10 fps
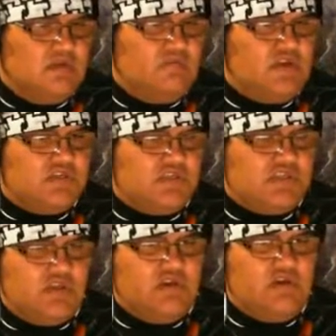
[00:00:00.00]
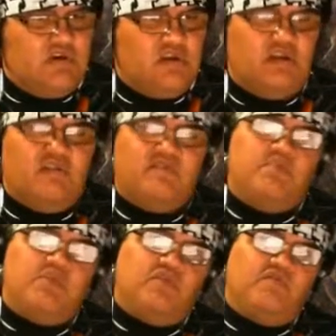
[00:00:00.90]
If you're going to sell here, you're going to have to
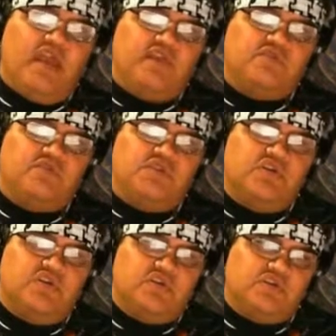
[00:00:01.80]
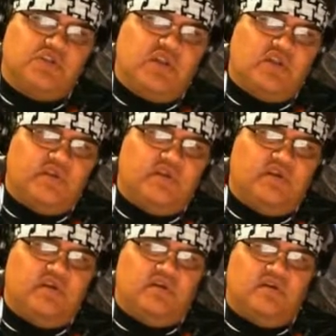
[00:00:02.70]
build factories here to sell
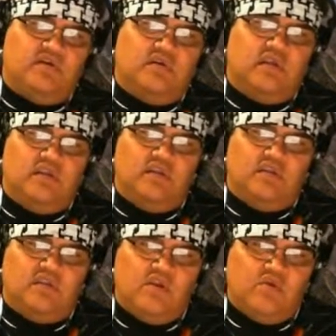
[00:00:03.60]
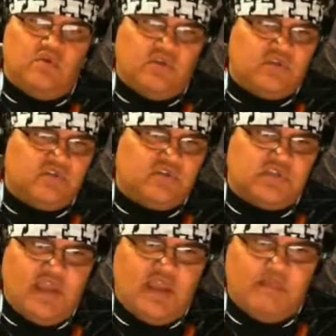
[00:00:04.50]
here. And, what's happening. Or he'll
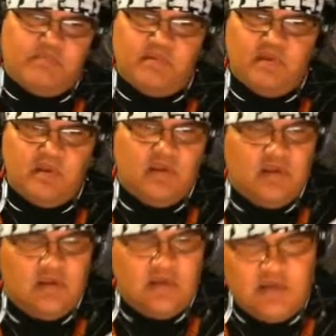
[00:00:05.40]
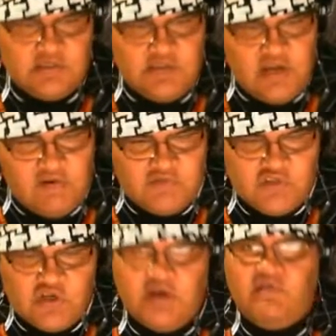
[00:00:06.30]
slap right uh, now.
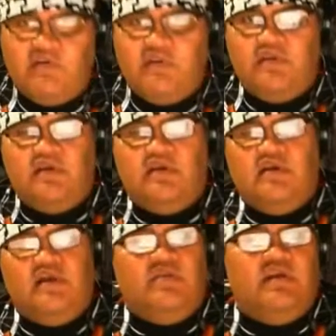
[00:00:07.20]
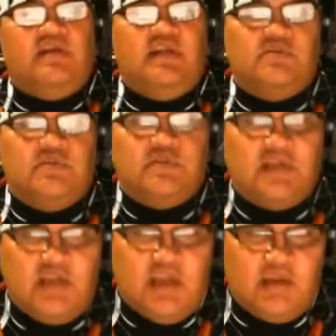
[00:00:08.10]
tariffs on everything. I think that's what's
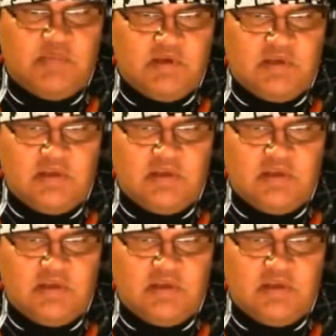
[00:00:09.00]
going to happen.